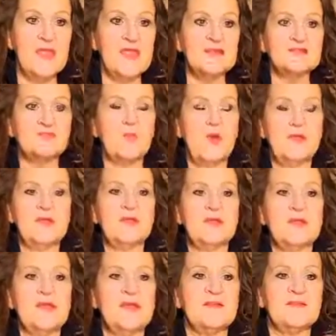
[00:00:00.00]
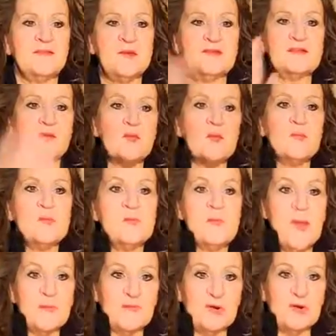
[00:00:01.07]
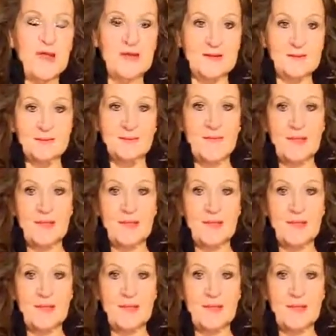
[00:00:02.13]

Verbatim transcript: it's what you can explicitly remember and